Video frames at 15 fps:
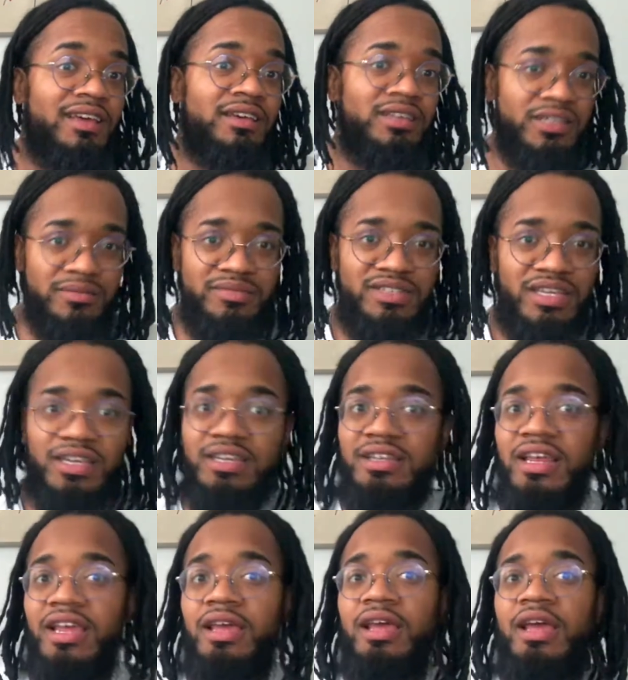You know what I'm saying?
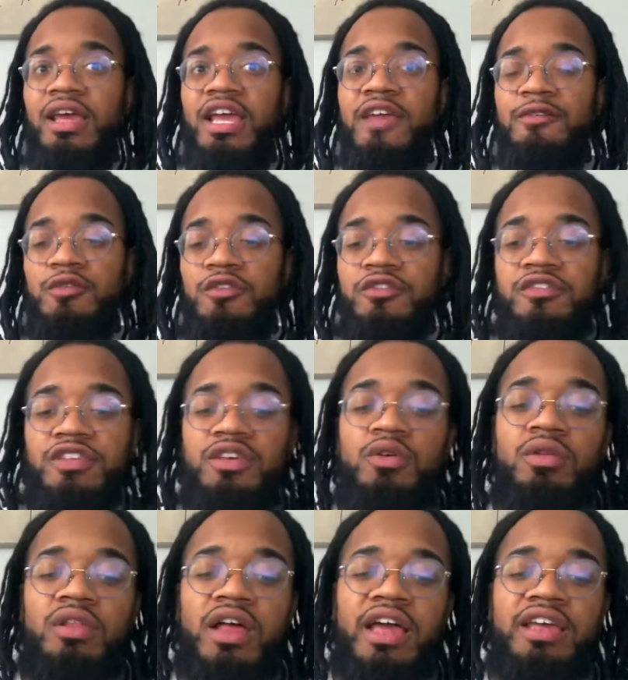Like, if you feel
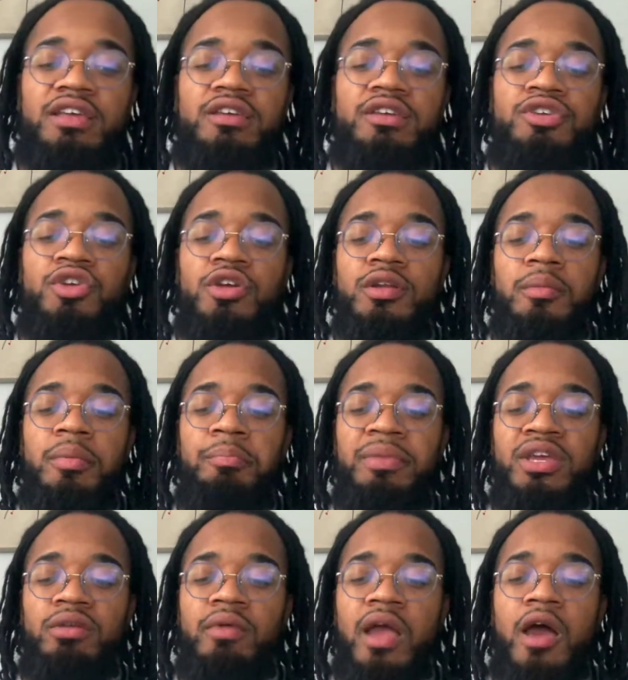like you're going to
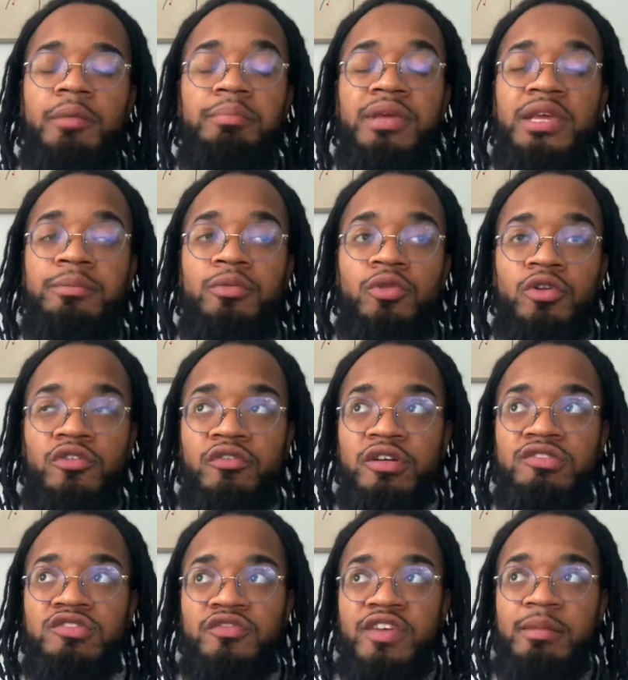be around people or
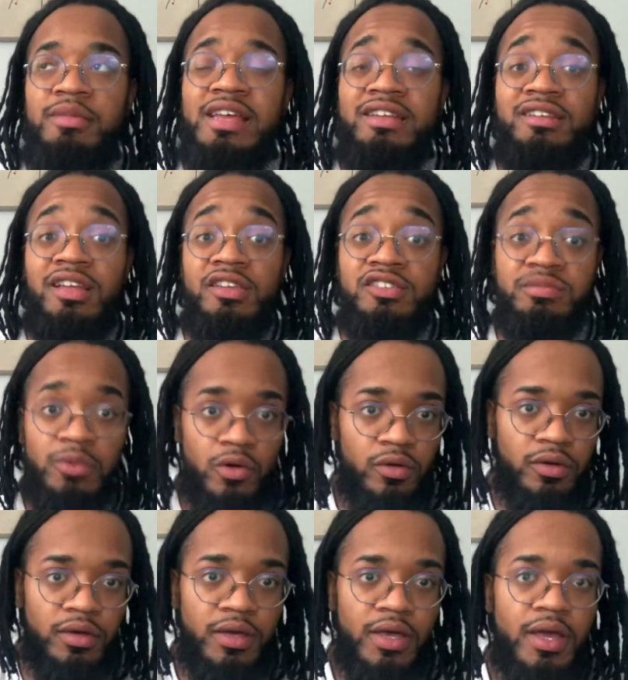friends or family that does
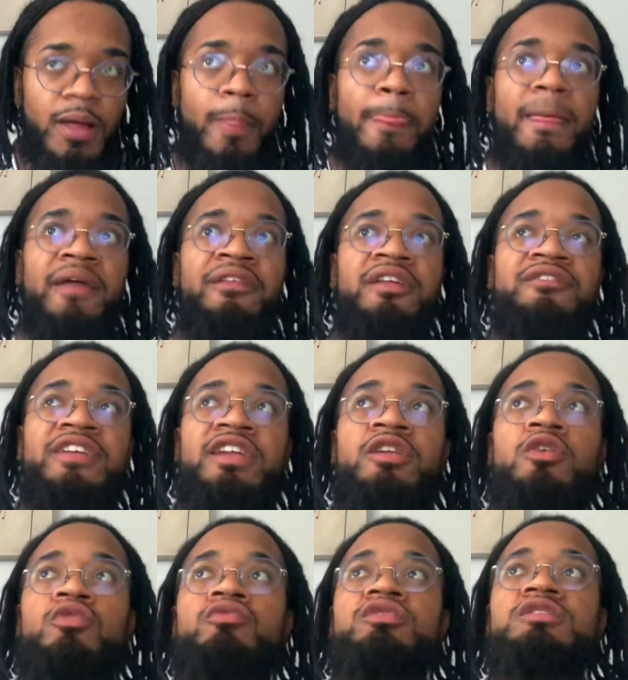smoke, and if they
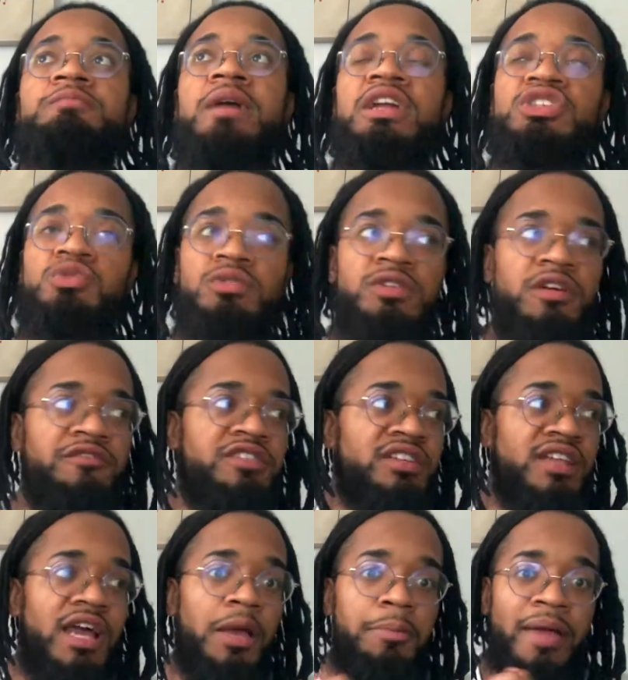don't respect you enough to
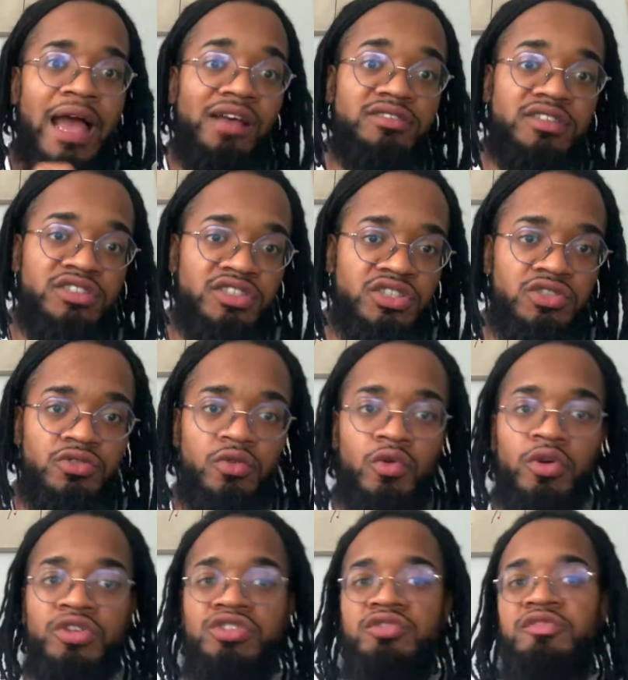not pass it to you
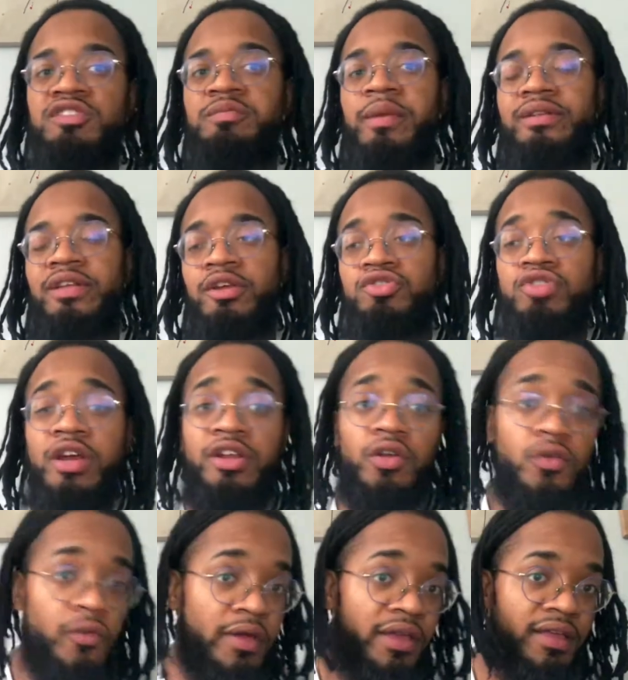or to respect that you're trying to
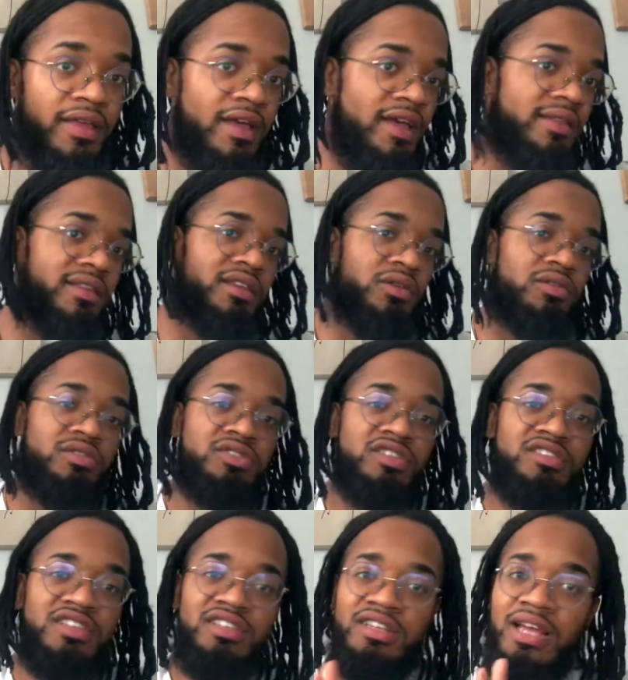quit, then you just
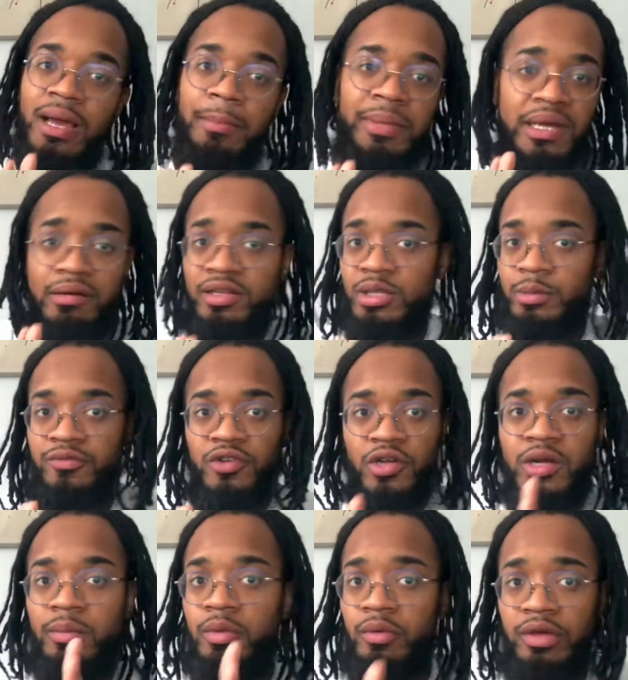need to not be around them for a
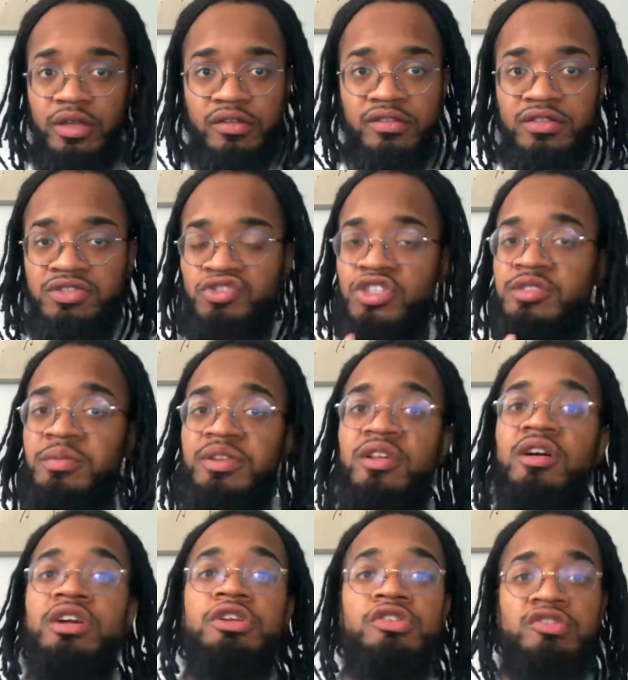couple weeks. Trust me, they'll
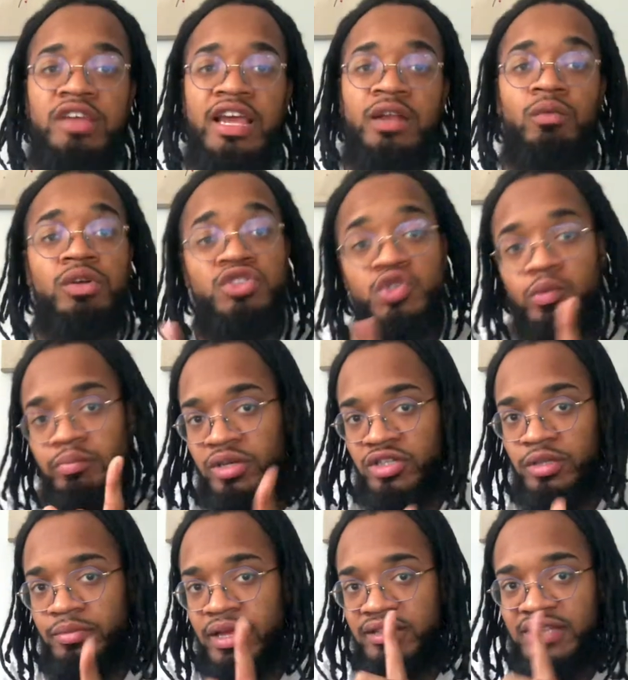understand. Once you build
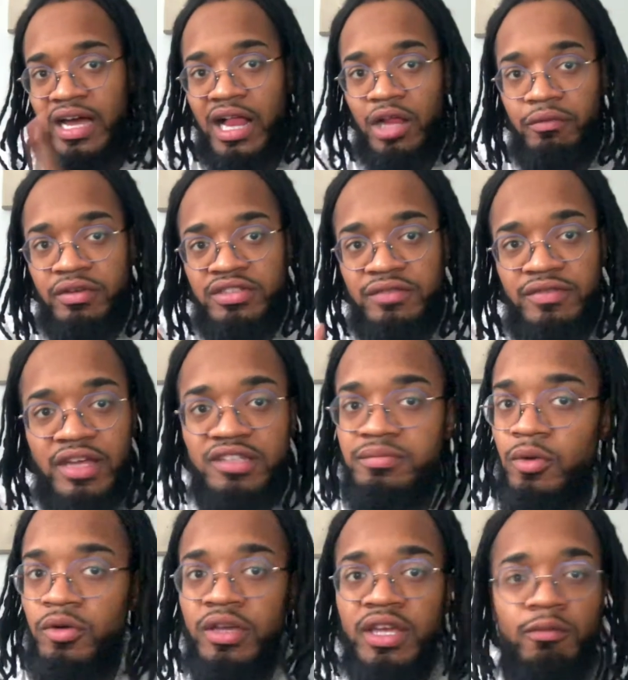up that tolerance of not
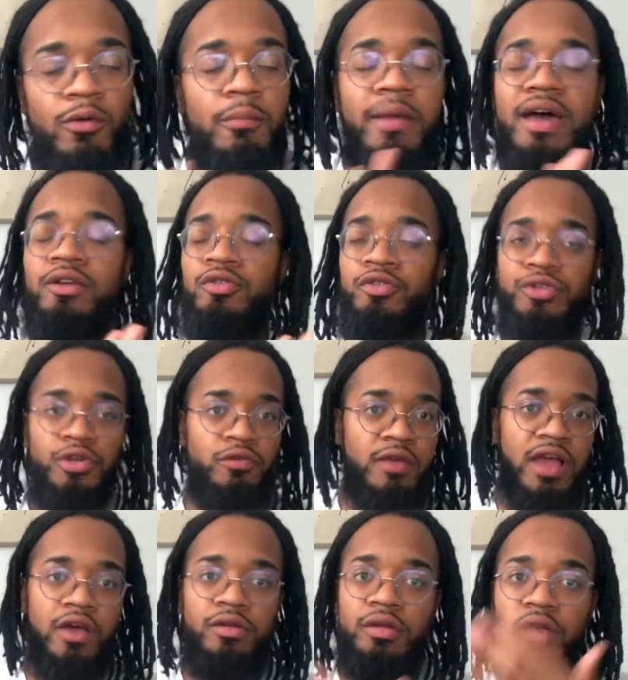smoking, it won't matter who you're
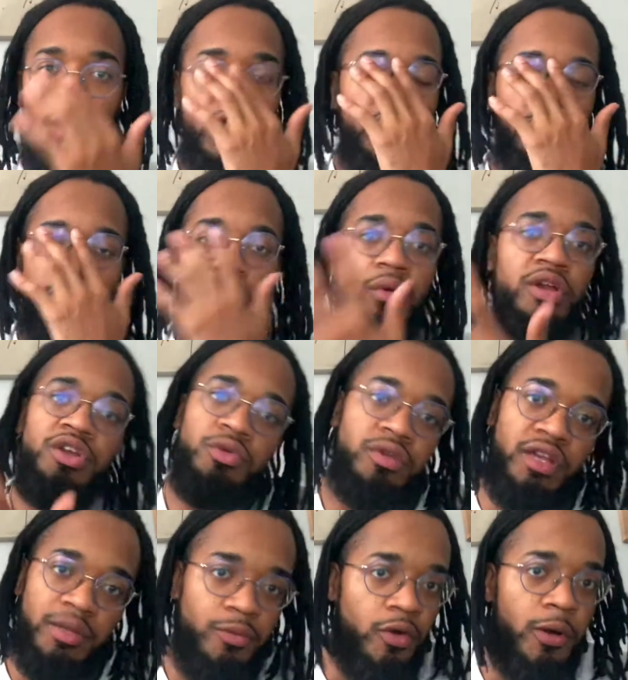around. You won't want to do it
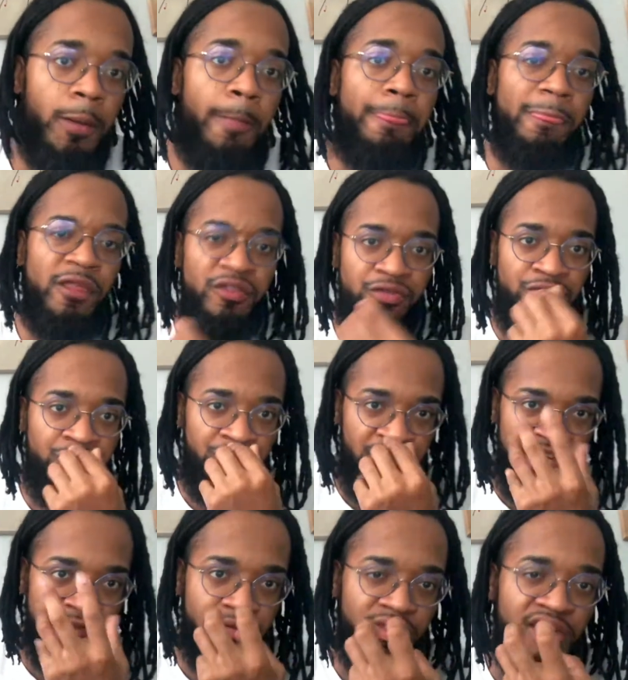anymore.
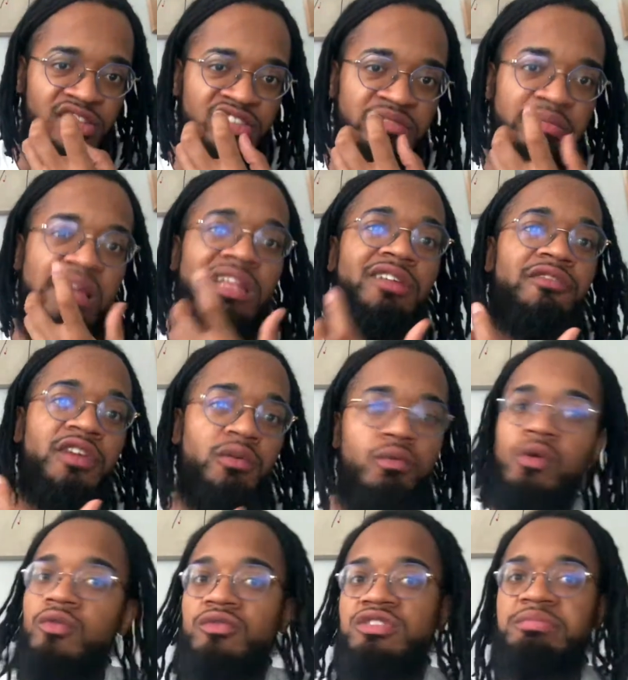Even the smell of it
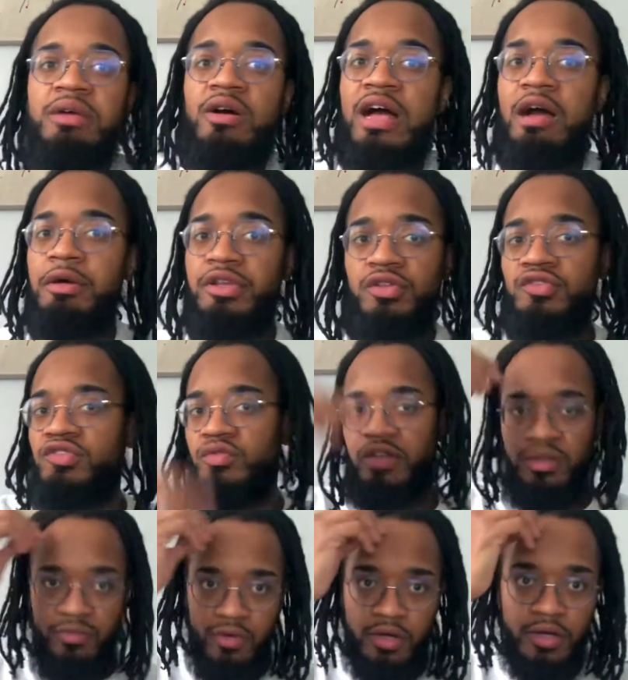won't smell how it used to
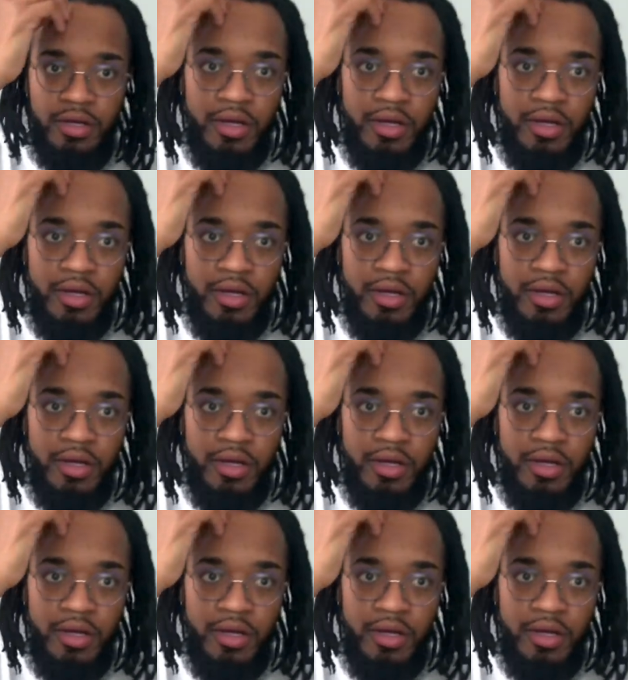anymore.